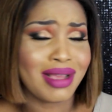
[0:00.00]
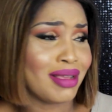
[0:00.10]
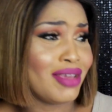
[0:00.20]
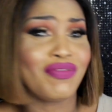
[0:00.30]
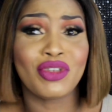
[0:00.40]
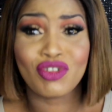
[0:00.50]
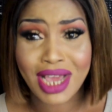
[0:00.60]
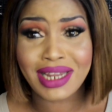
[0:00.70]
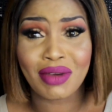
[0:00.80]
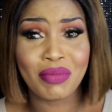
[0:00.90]
If you
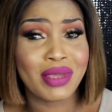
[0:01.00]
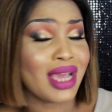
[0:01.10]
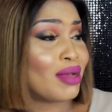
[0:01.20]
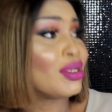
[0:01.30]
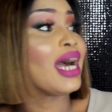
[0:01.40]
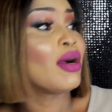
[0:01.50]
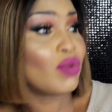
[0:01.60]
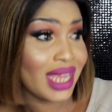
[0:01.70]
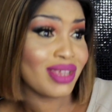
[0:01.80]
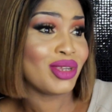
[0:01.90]
try that with me, I'll
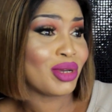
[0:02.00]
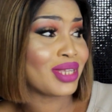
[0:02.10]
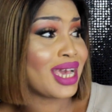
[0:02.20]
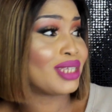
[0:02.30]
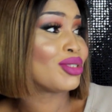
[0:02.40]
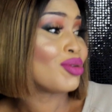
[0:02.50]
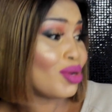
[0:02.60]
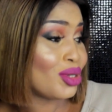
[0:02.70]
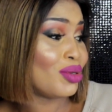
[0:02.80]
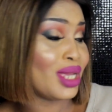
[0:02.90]
let you know that I
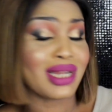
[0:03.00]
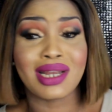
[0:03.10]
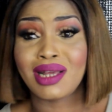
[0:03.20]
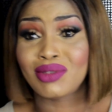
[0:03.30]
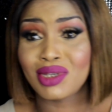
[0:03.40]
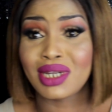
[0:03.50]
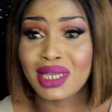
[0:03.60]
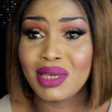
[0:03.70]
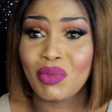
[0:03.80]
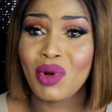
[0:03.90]
saw you, and then I'll turn and
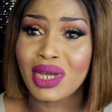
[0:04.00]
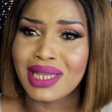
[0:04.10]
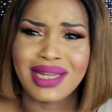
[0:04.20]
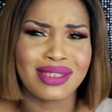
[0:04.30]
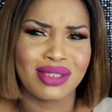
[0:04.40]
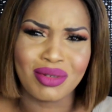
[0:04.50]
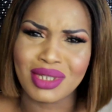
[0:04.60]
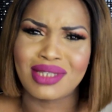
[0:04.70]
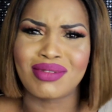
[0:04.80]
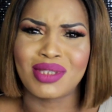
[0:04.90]
keep walking. That's so
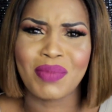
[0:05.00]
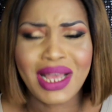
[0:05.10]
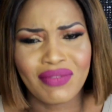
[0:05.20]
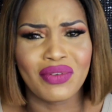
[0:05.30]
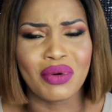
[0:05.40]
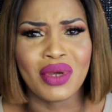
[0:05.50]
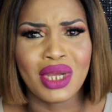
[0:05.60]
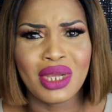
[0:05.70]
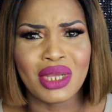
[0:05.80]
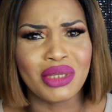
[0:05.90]
disrespectful,
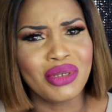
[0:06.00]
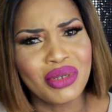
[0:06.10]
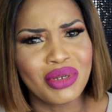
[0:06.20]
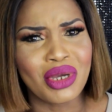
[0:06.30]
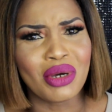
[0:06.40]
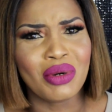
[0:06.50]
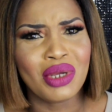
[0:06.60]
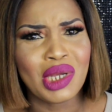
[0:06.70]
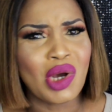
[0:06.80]
you know.